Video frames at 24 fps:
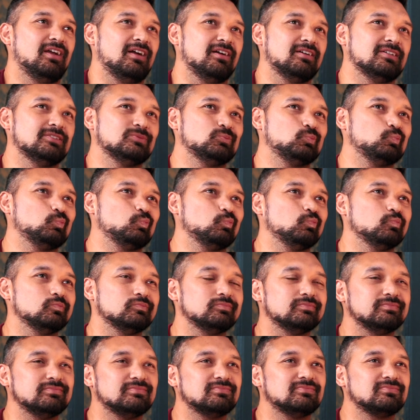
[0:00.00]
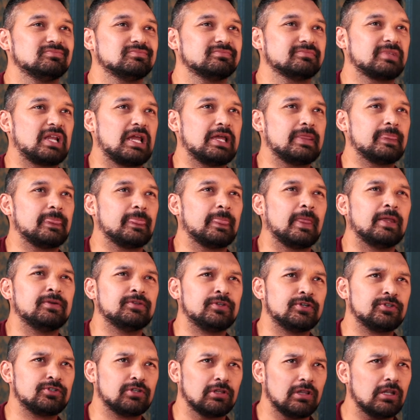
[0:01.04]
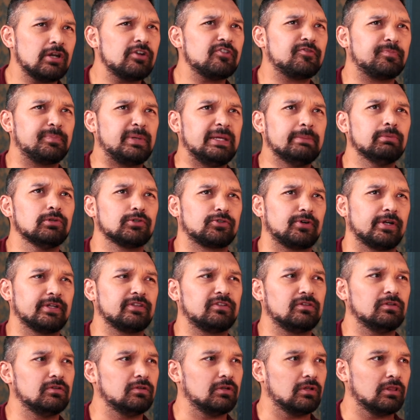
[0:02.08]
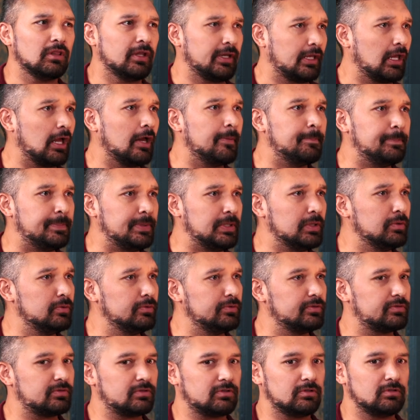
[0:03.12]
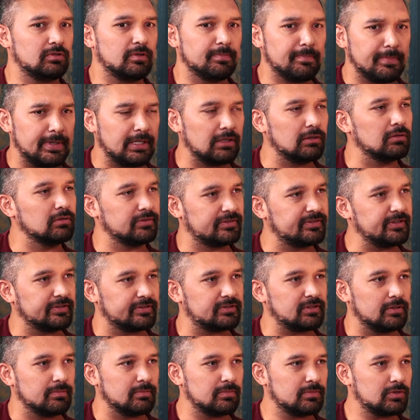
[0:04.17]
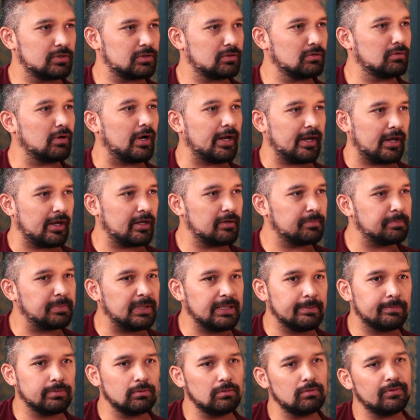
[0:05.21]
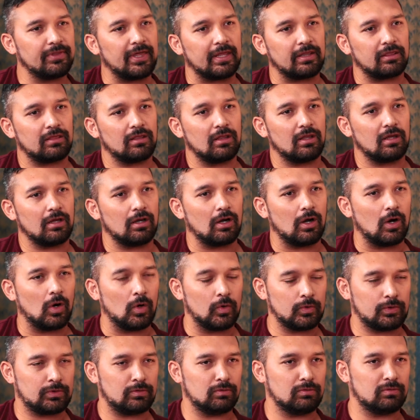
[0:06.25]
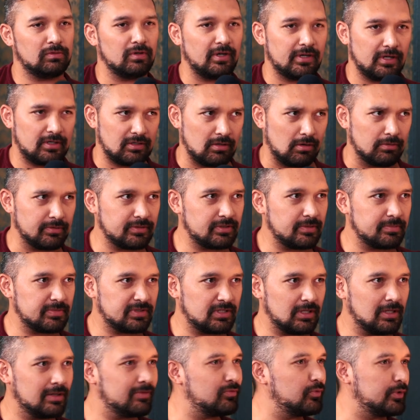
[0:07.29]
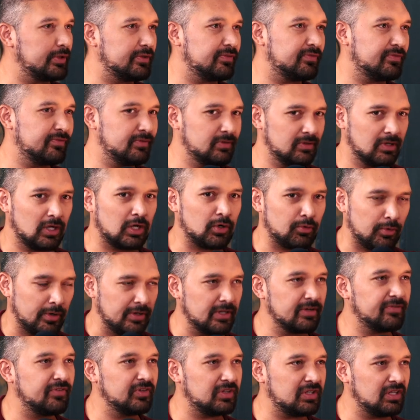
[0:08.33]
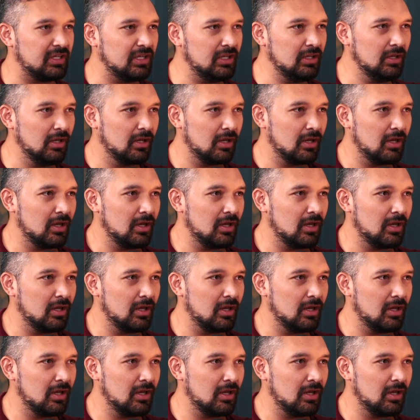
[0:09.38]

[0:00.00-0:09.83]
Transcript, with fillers: Um, there's a lot of people trying to like abuse the medical system. So yeah. I had people that auto-diagnosed themselves with f- chronic fatigue